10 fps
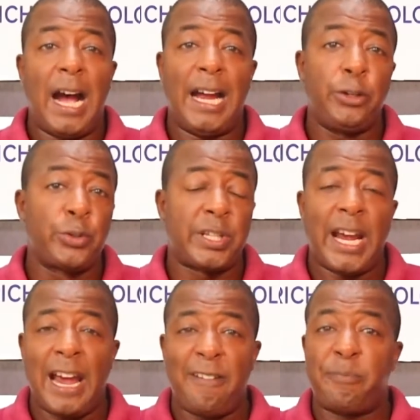I used to
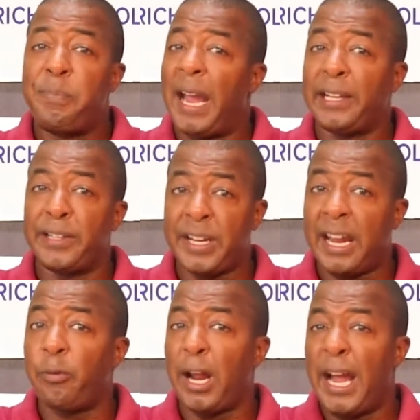have, back in the
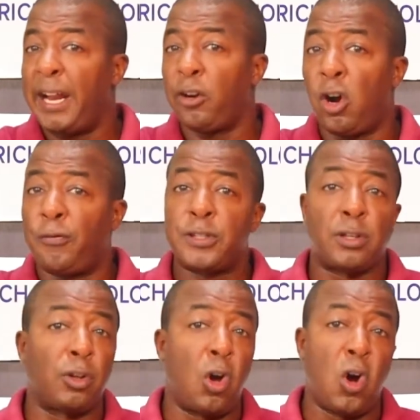day when I had an office
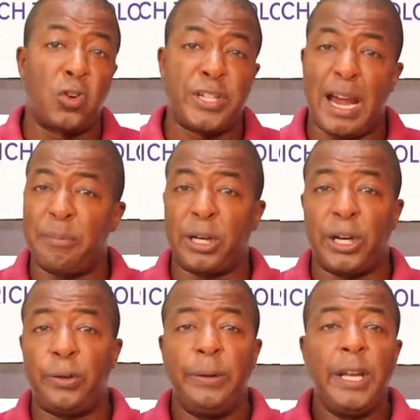a long time
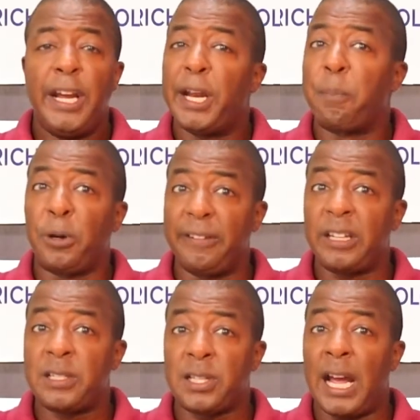ago, in a
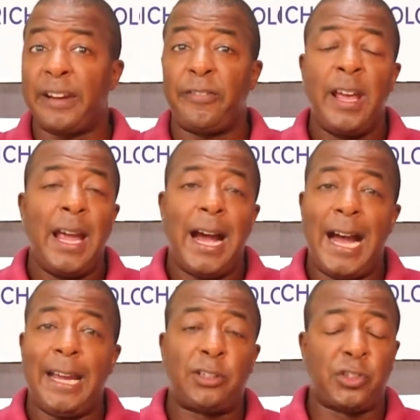previous life,
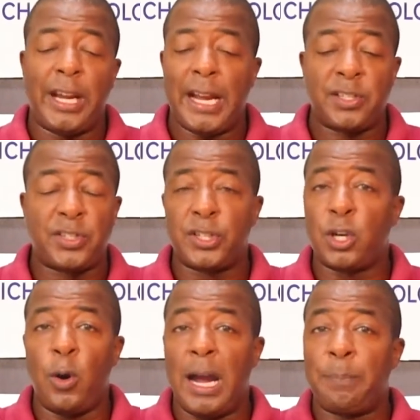I actually had a
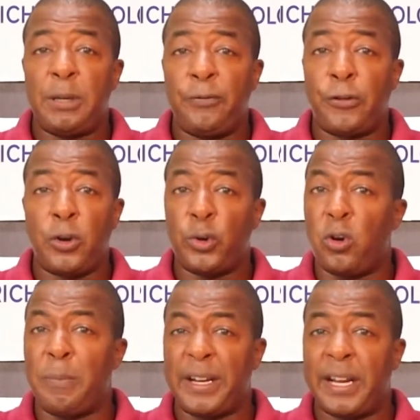Cisco IP phone
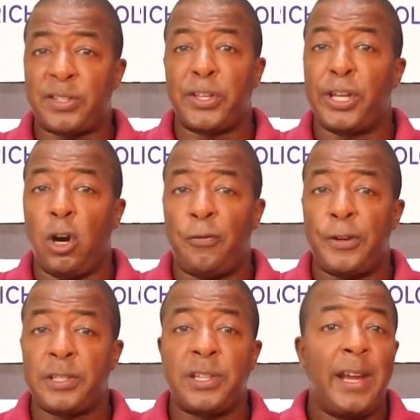on my desk in the
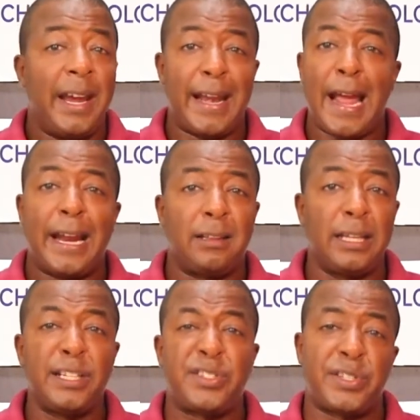office, and I had a
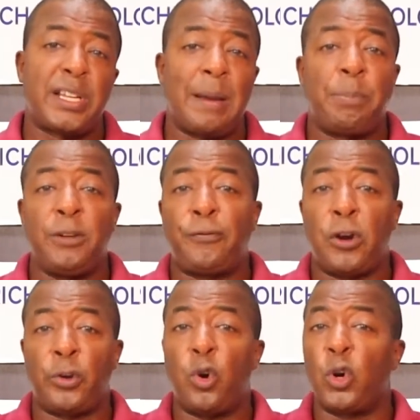Linksys IP
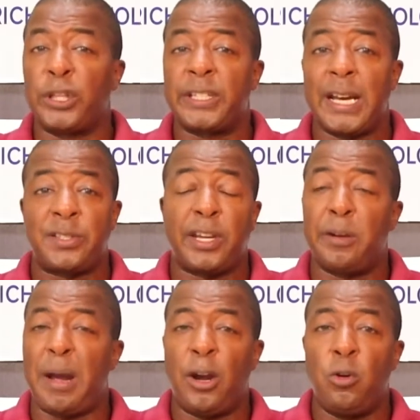phone on the desk
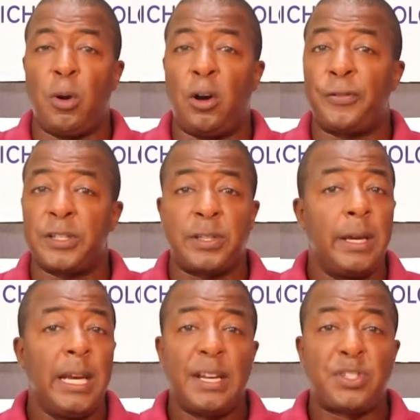in my home office.
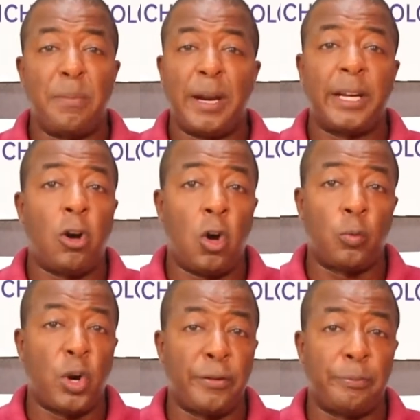If somebody
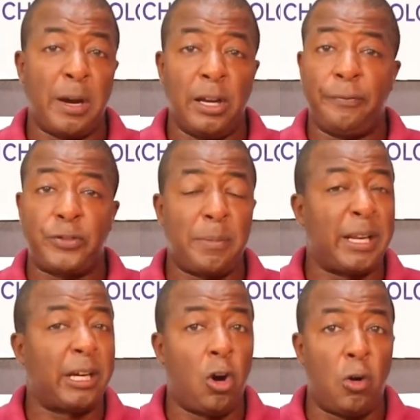called one of my, if
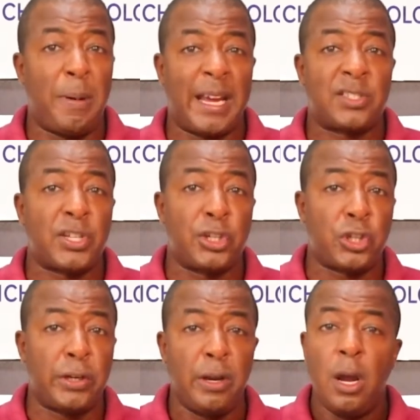somebody called my
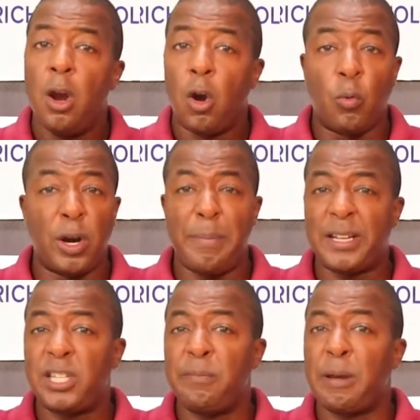extension or one of my
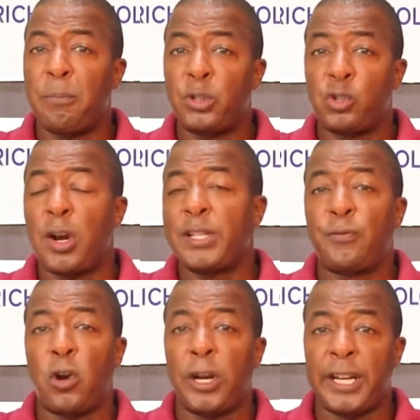team members
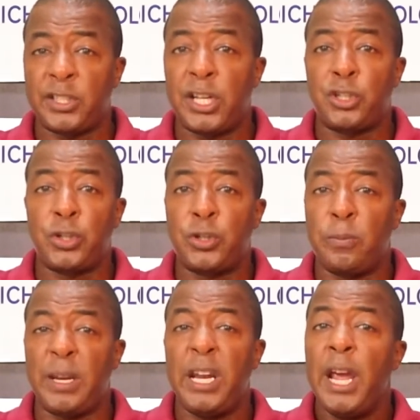transferred an extension to
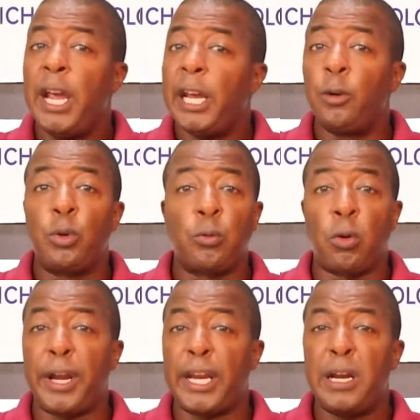me, it would
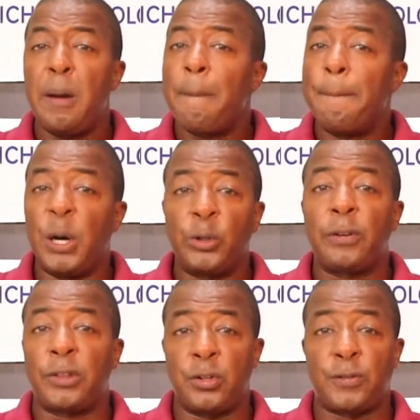ring both
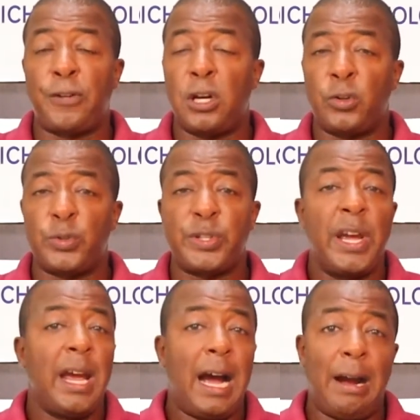of those phones.
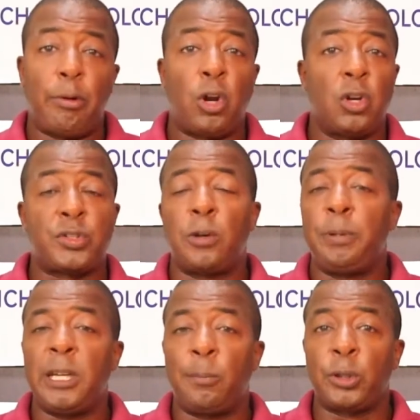I would also
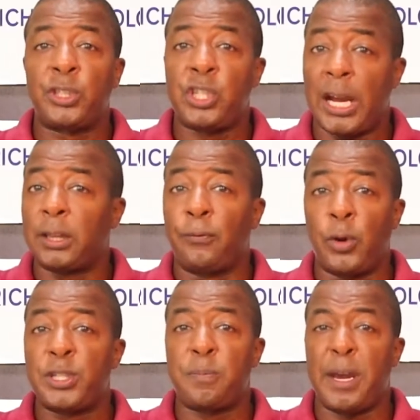be able to check the
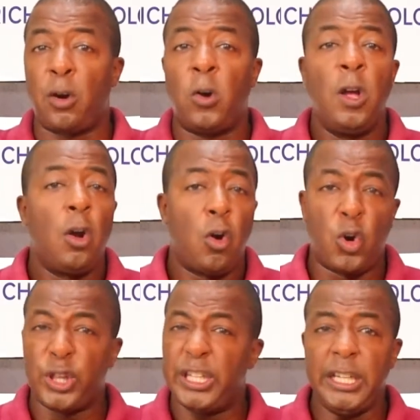voicemail
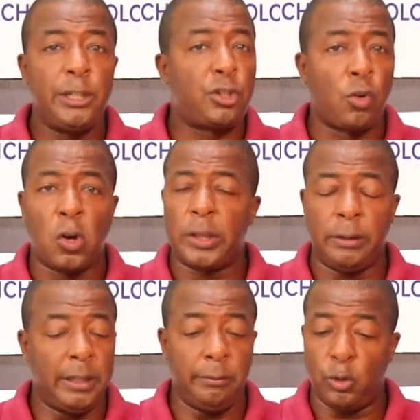on each or
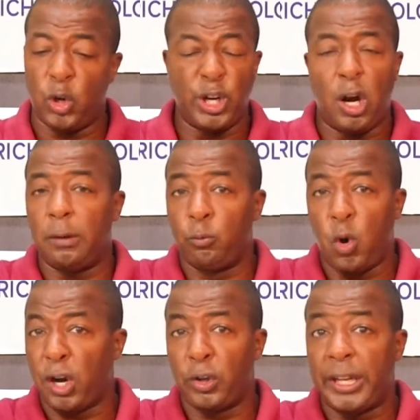on
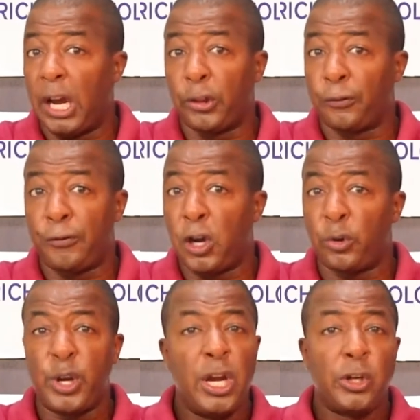one or the other
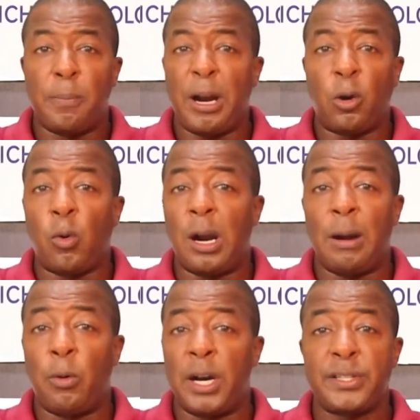phone, no matter where I
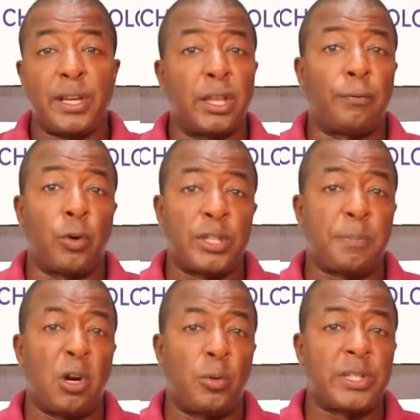was, and the
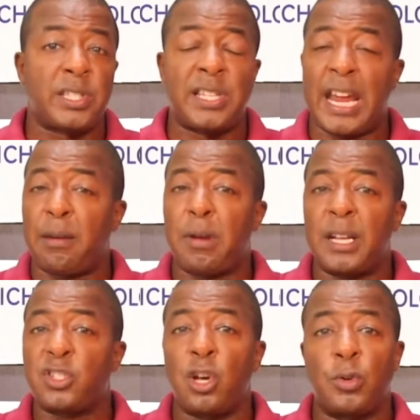voicemail was the same,
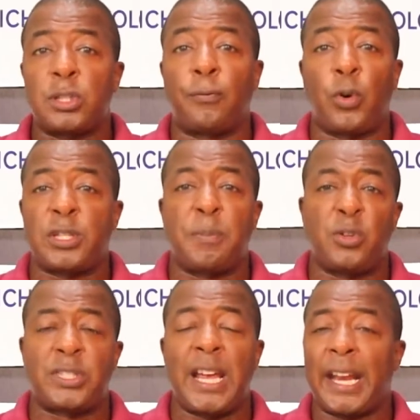and so was the
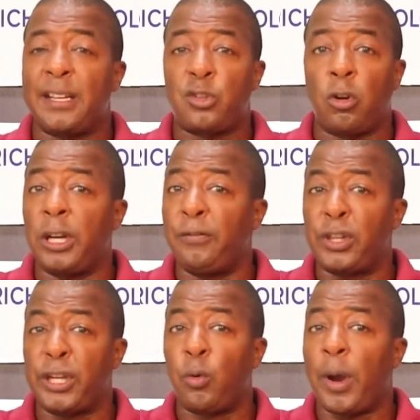voicemail settings, or
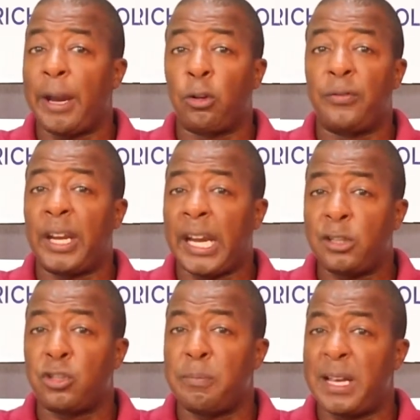even the away or the
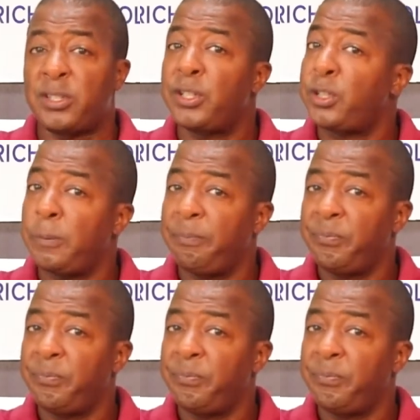vacation message.